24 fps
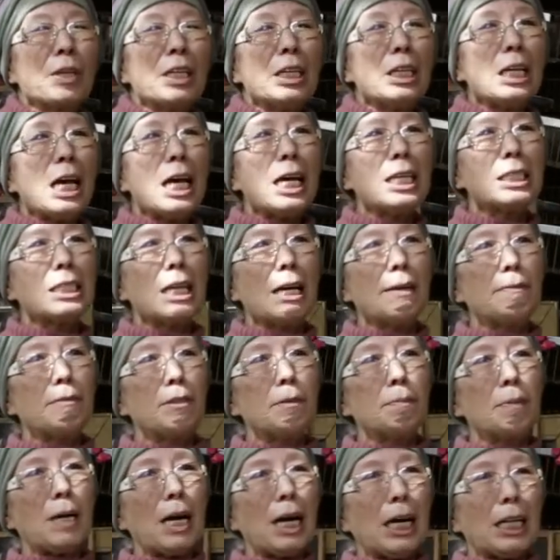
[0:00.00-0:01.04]
Yes,
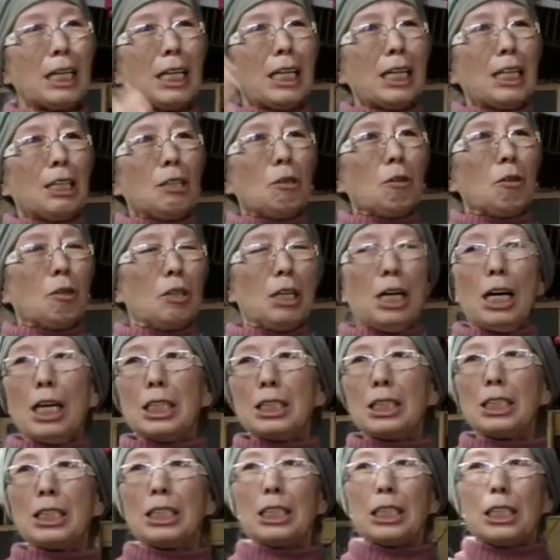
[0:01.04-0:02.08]
everybody,
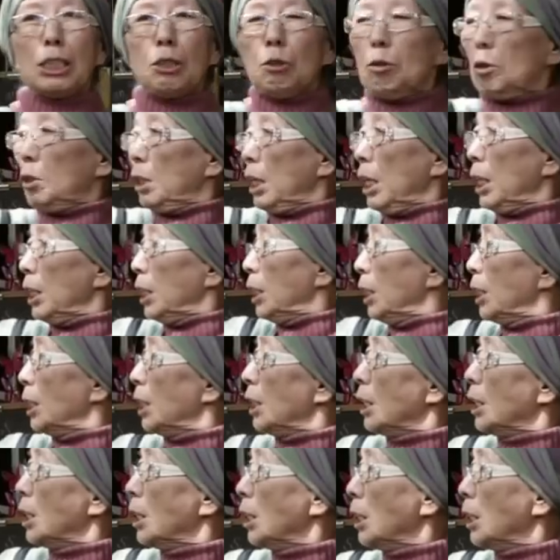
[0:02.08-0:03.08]
donuts, donuts.